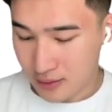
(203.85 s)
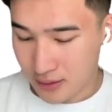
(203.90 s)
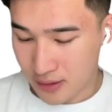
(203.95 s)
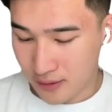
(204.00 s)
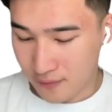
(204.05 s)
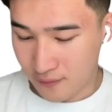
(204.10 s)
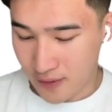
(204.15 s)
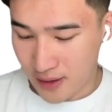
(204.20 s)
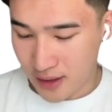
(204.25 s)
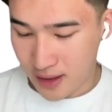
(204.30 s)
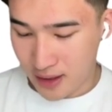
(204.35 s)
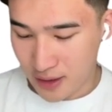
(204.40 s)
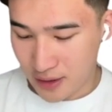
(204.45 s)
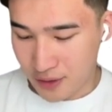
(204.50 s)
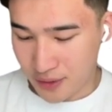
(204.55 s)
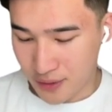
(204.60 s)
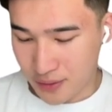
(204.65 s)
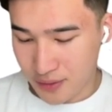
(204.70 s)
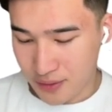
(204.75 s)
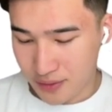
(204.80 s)
the
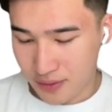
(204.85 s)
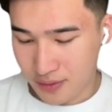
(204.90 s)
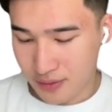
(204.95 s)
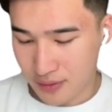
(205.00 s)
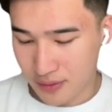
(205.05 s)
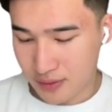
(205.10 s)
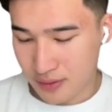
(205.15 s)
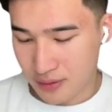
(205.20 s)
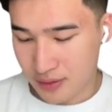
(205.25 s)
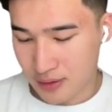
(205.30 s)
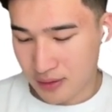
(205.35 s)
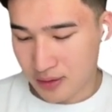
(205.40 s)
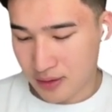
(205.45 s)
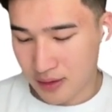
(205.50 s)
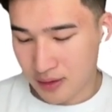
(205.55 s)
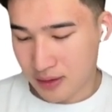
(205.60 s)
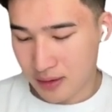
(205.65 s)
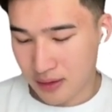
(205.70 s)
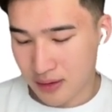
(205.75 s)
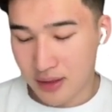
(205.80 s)
value
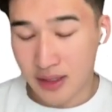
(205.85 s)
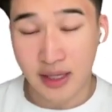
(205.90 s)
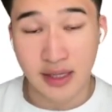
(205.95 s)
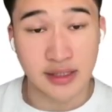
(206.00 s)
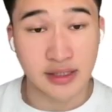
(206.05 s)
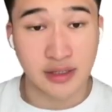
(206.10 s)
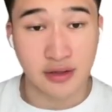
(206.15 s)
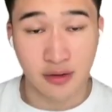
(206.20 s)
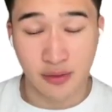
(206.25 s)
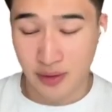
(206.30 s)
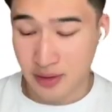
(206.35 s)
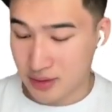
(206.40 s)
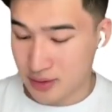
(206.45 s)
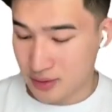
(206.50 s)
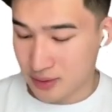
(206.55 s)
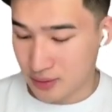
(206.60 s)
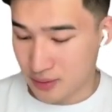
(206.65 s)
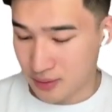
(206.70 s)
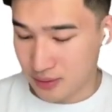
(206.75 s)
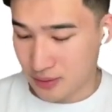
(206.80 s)
is going
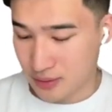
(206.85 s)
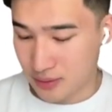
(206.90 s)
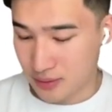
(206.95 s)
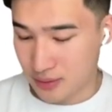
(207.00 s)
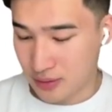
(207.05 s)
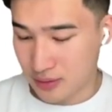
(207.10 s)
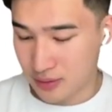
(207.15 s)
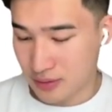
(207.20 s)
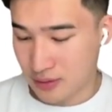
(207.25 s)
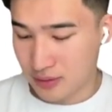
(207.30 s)
to